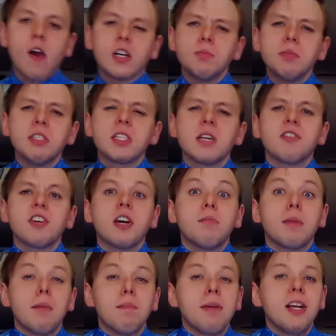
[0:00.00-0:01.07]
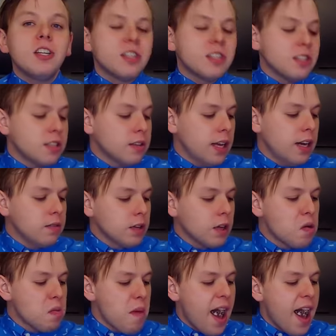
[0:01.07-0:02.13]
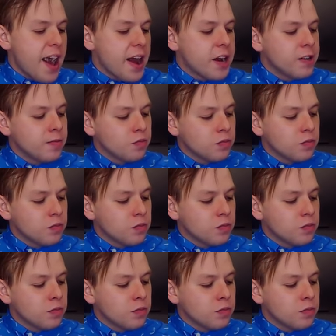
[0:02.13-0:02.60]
Let me cover up my peaches so they don't go bad.